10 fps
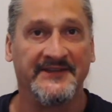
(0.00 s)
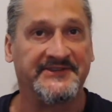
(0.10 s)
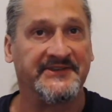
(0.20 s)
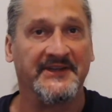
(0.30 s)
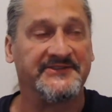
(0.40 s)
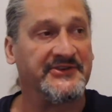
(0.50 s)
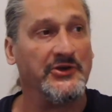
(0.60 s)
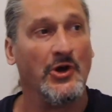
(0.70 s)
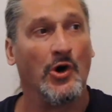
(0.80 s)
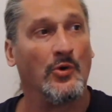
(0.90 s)
that
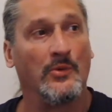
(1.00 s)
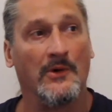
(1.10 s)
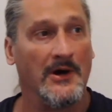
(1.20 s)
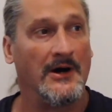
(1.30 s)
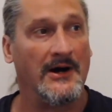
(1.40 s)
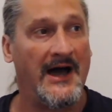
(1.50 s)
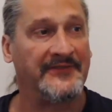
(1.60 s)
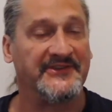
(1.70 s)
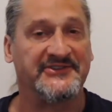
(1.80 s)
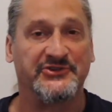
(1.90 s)
sits, you know, uh,
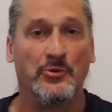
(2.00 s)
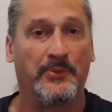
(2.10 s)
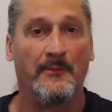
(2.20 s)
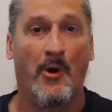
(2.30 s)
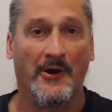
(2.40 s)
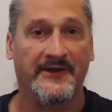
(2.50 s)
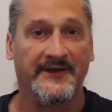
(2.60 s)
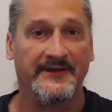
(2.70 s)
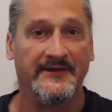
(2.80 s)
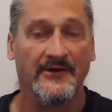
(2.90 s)
at the
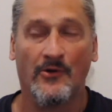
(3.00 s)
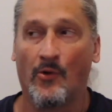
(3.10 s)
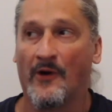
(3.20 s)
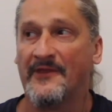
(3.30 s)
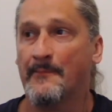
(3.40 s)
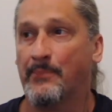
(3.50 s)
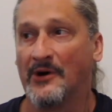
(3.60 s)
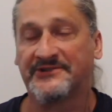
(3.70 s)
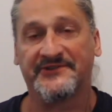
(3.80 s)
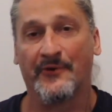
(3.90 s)
supermarket or in the
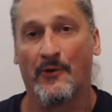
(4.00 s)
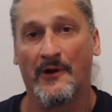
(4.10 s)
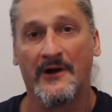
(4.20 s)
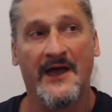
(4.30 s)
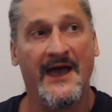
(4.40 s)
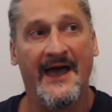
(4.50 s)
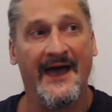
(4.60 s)
bookstore